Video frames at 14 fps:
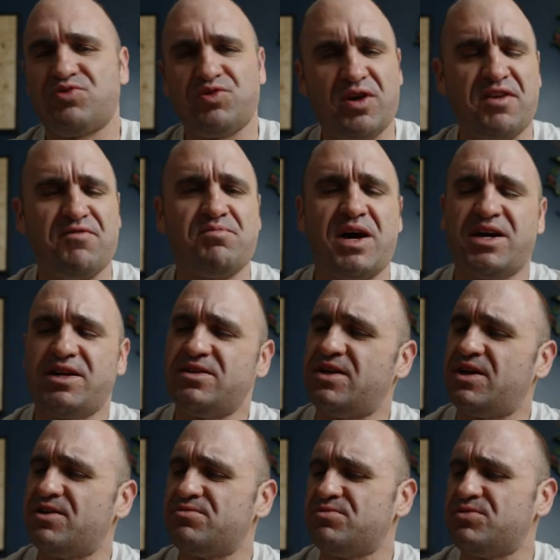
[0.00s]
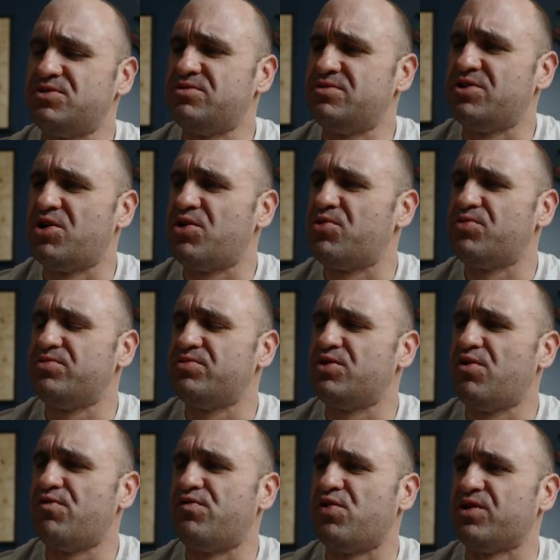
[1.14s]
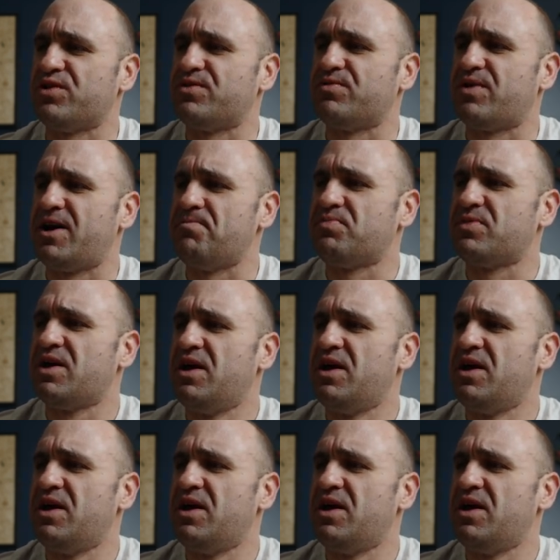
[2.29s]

creative mind go forth, right?